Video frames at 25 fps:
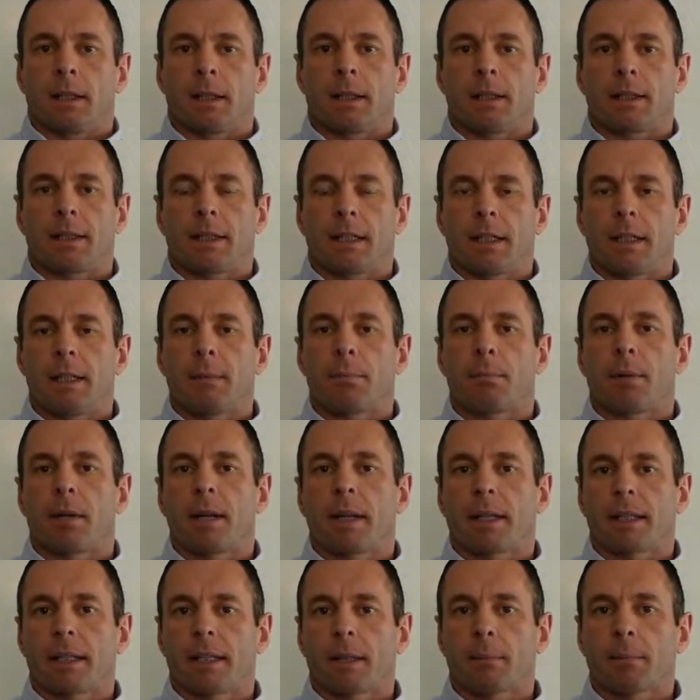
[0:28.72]
The
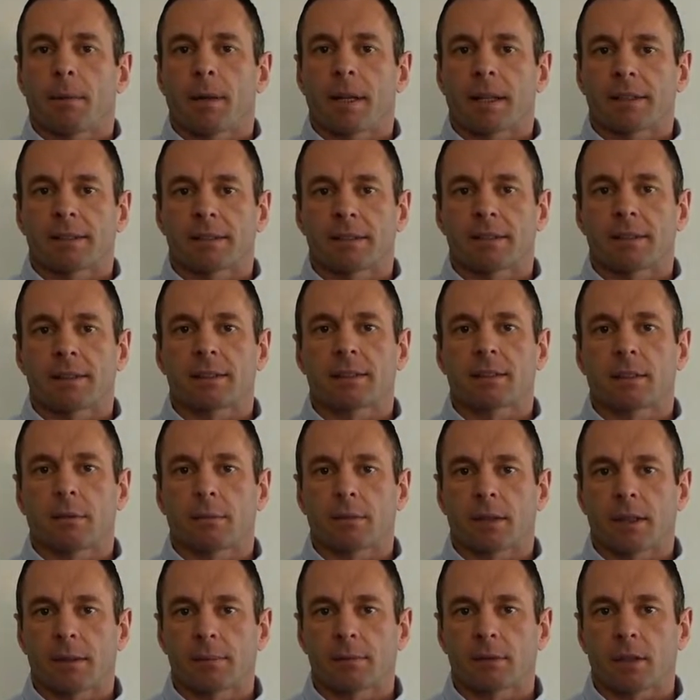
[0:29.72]
brachial plexus is
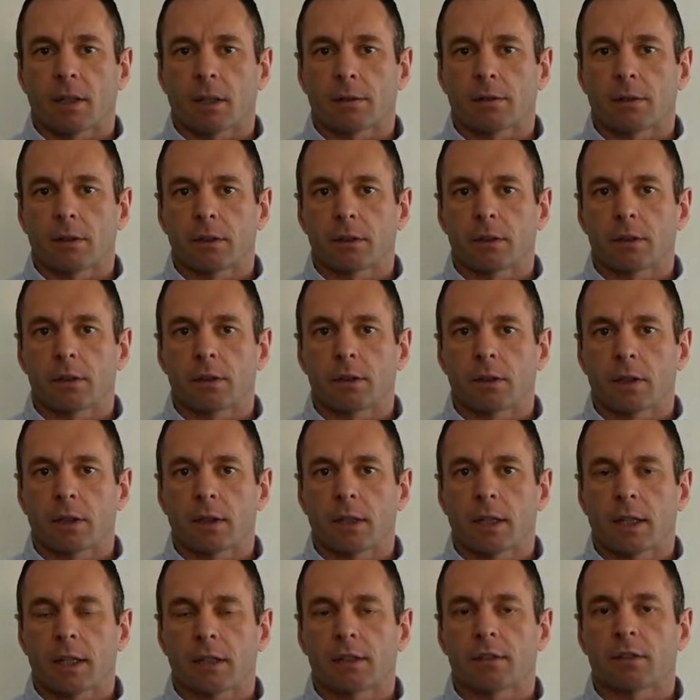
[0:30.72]
sometimes
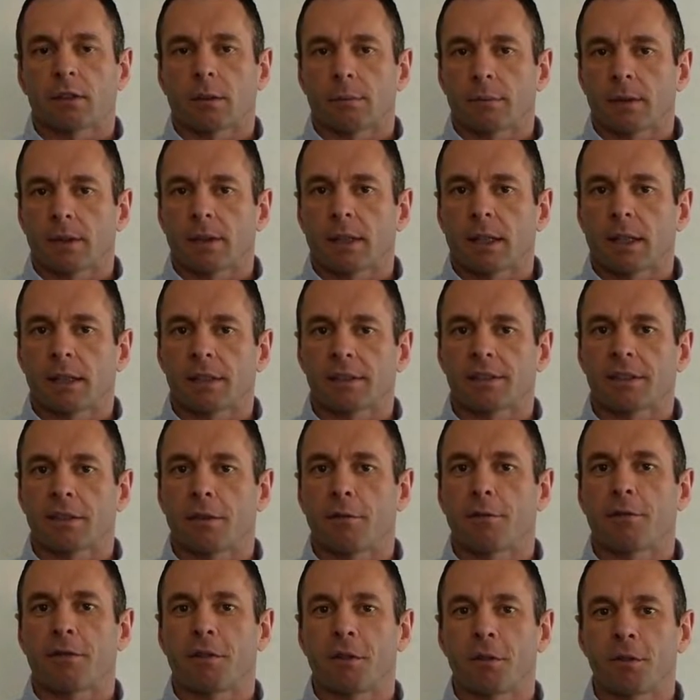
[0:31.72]
something that is
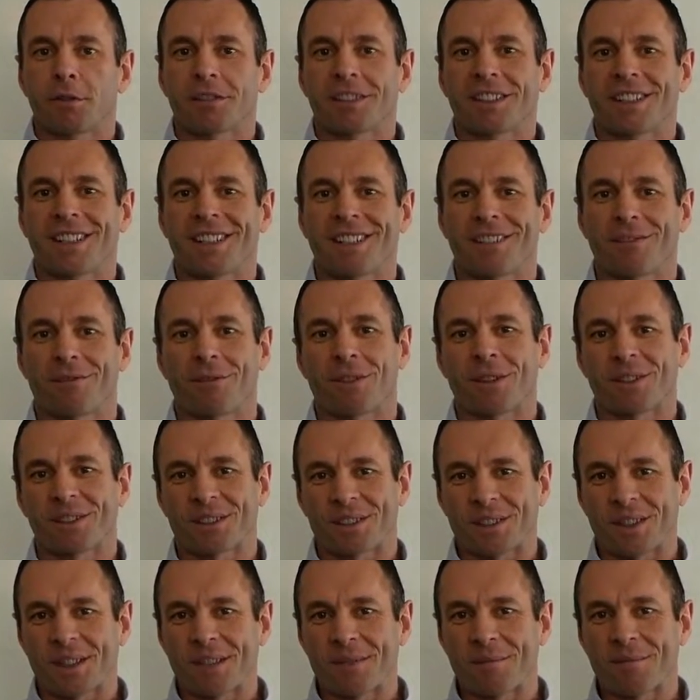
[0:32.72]
confusing first
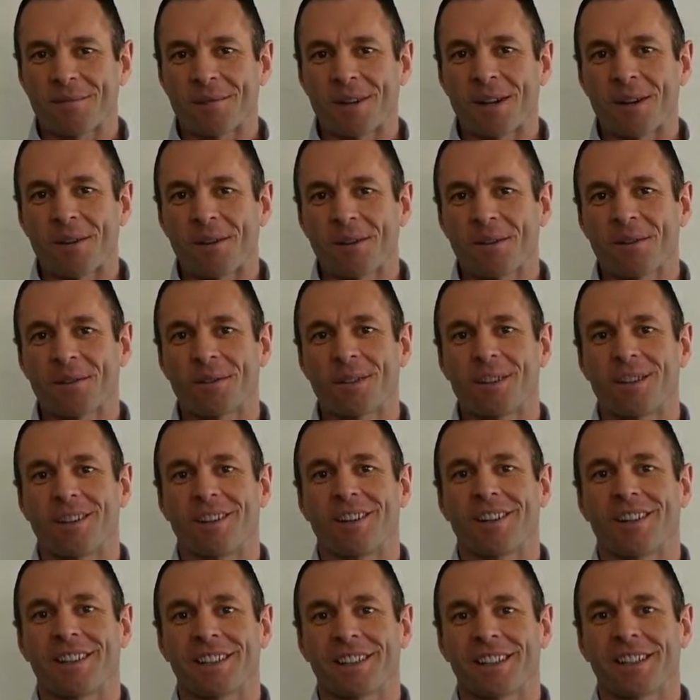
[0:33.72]
time out when you're
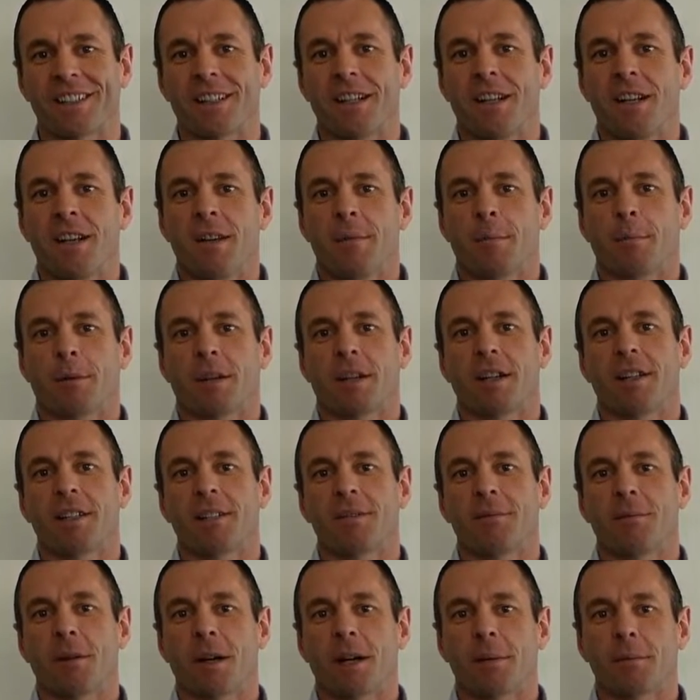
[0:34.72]
learning it, but
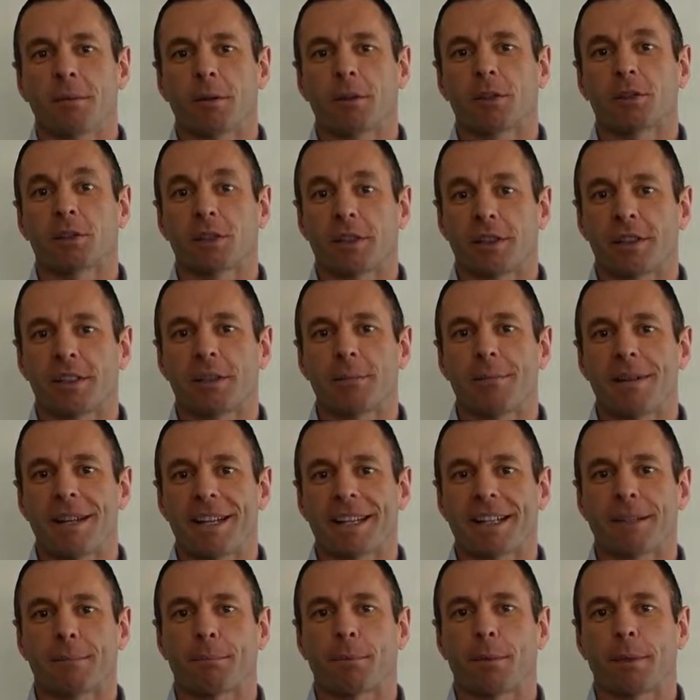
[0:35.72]
I'm going to try to
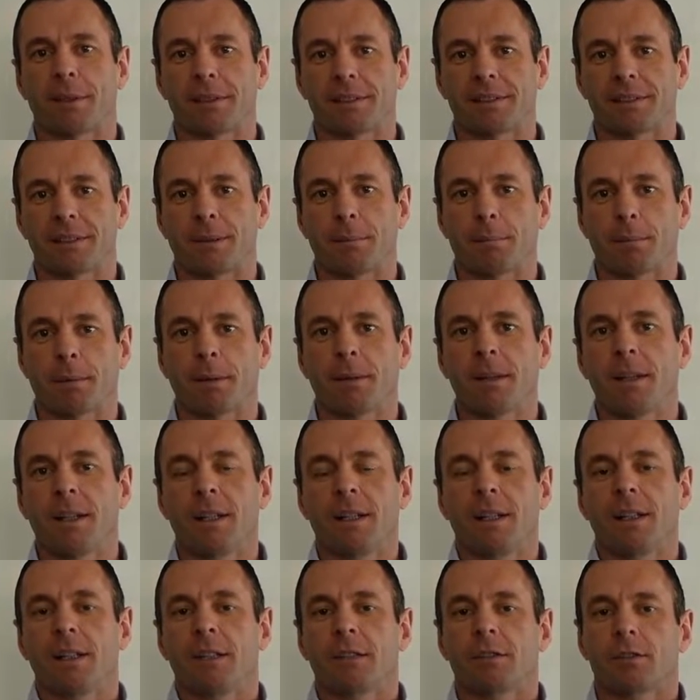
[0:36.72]
make it pretty simple.
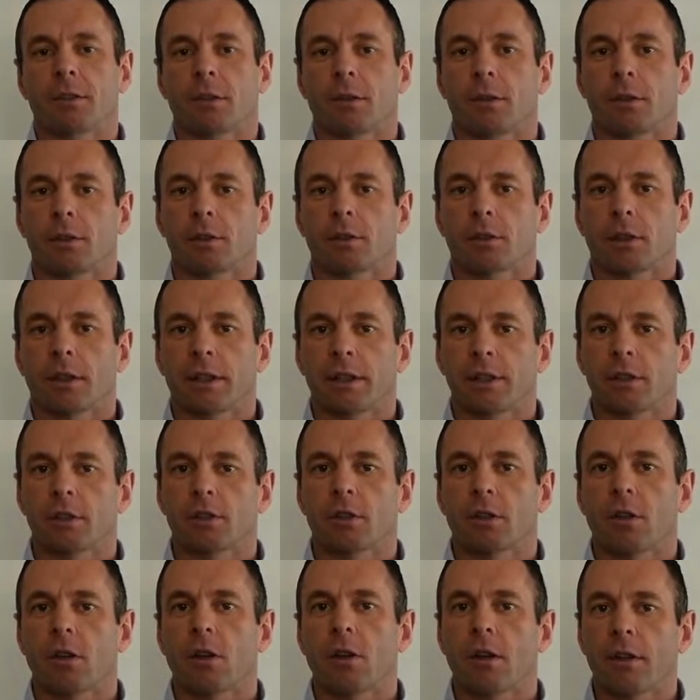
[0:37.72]
So I'm going to try and
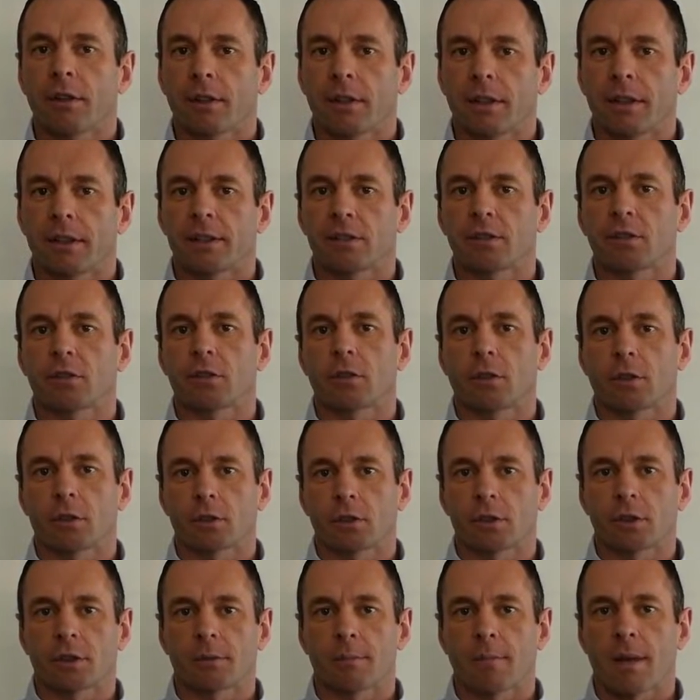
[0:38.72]
draw it in a
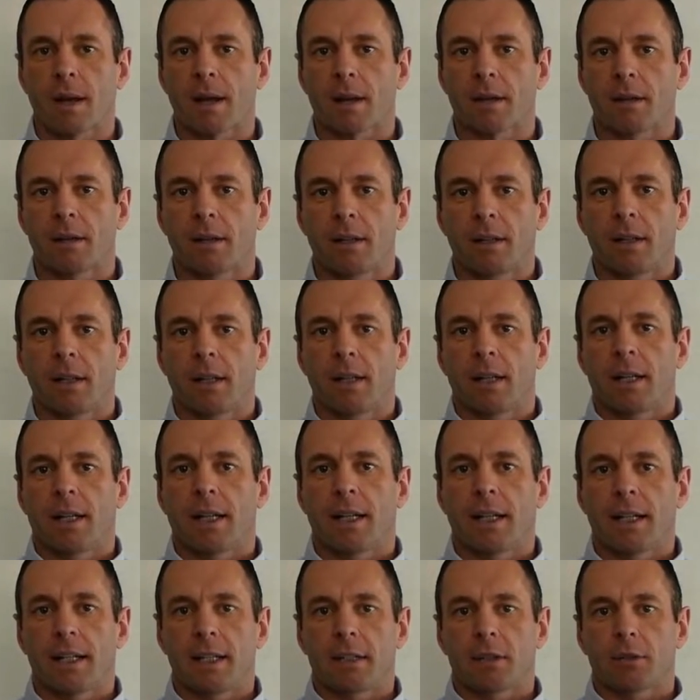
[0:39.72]
structured manner
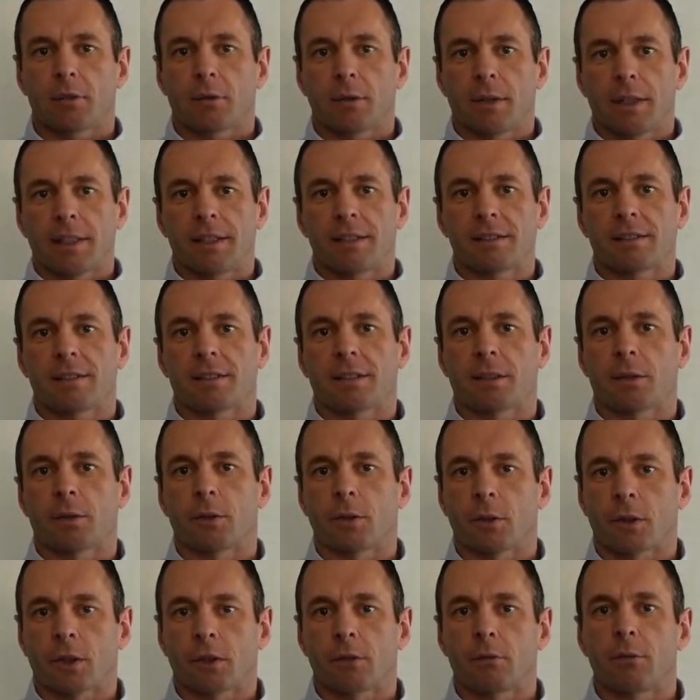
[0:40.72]
in grids so
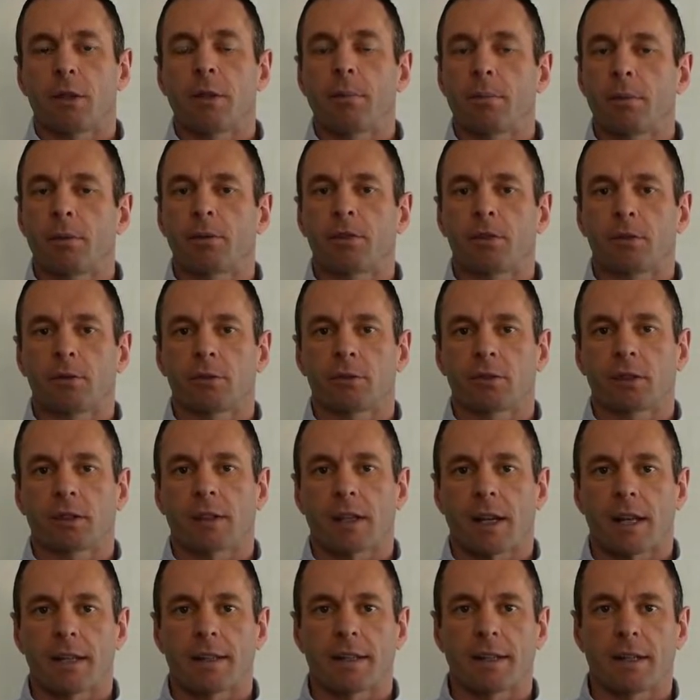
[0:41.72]
you can reproduce it
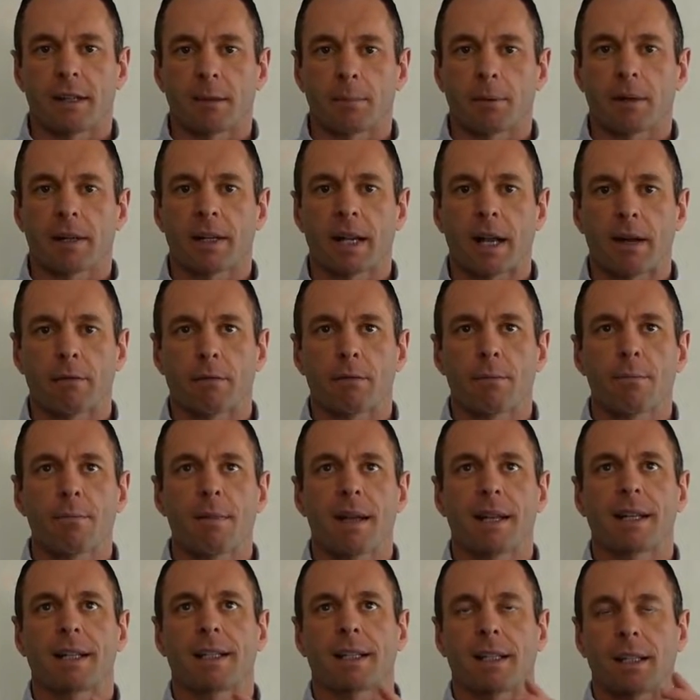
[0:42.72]
and thereby have a
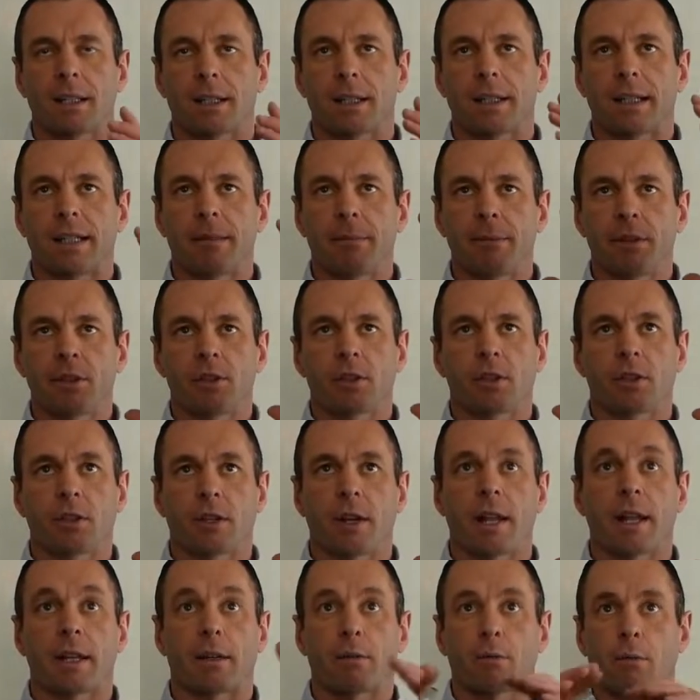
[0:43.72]
mental image in your
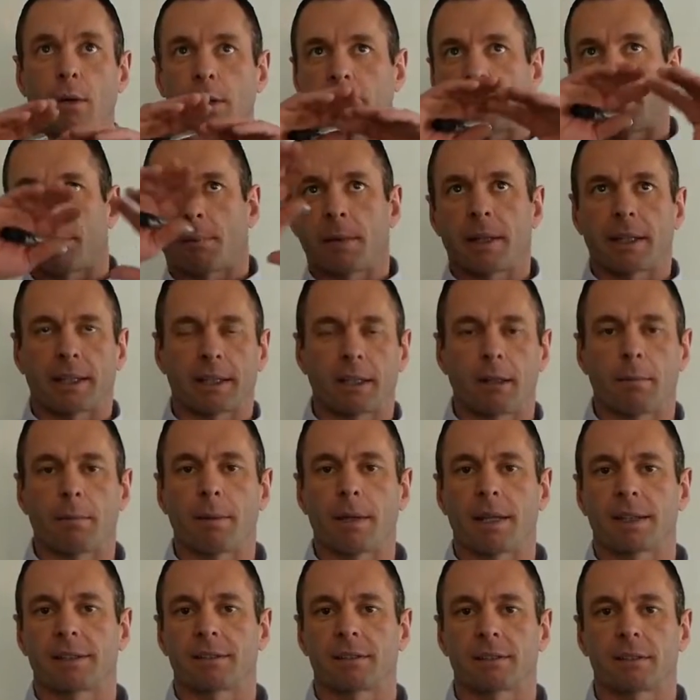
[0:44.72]
head of what the brachial
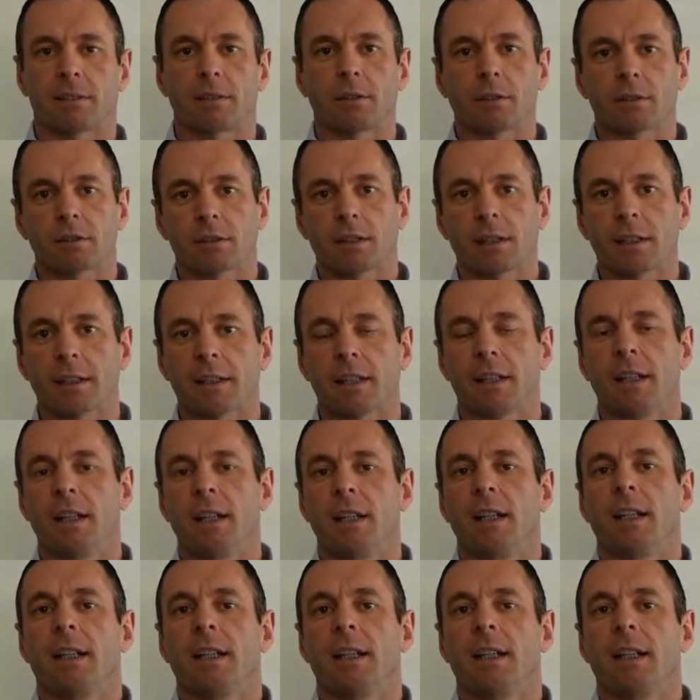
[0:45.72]
plexus looks like.